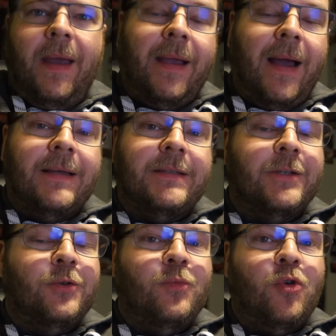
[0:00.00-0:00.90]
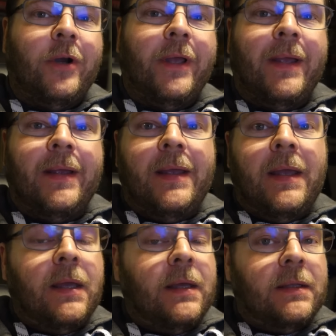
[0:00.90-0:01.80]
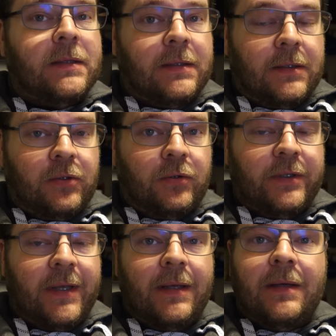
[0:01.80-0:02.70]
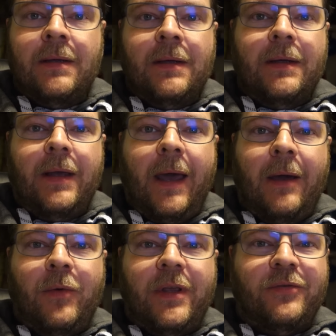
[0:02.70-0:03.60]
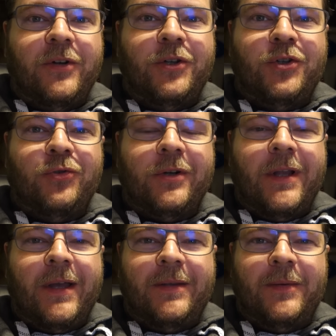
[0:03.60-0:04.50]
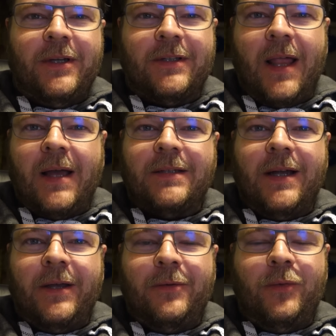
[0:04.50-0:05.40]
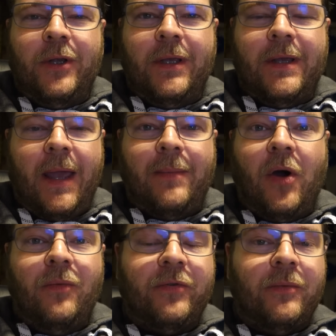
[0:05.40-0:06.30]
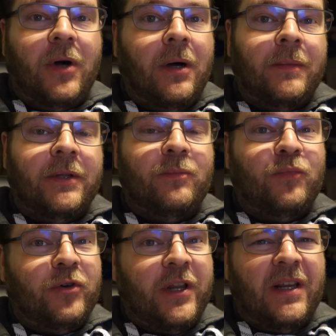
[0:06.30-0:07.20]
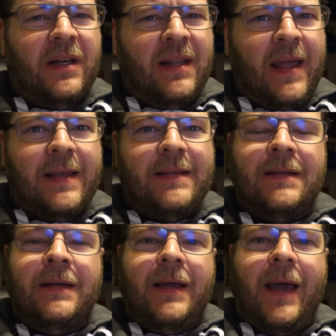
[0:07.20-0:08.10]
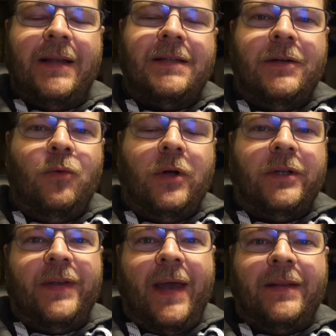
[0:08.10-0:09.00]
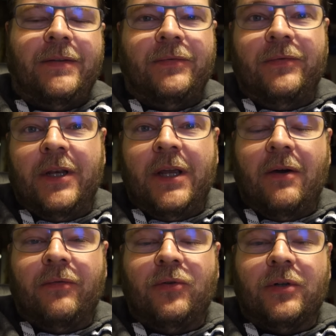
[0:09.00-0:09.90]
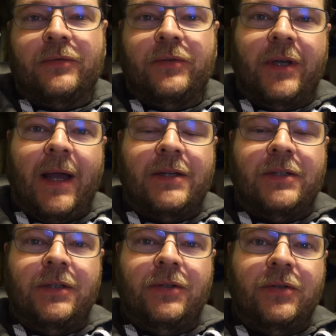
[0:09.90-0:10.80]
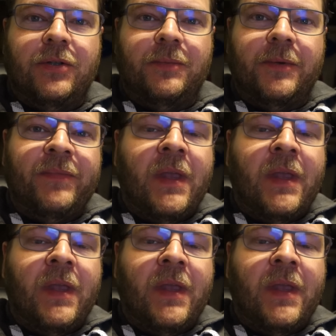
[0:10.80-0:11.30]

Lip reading: Hey guys, and good morning. It's Thursday and we had a very short night because last night we came home from Amman pretty late and I still wanted to add the video, of course, for you guys to YouTube.